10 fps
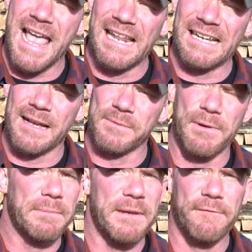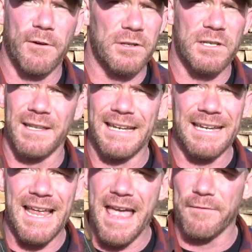And it comes with me
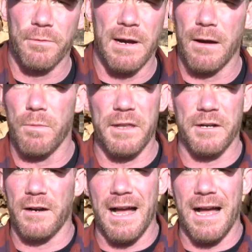virtually everywhere, whether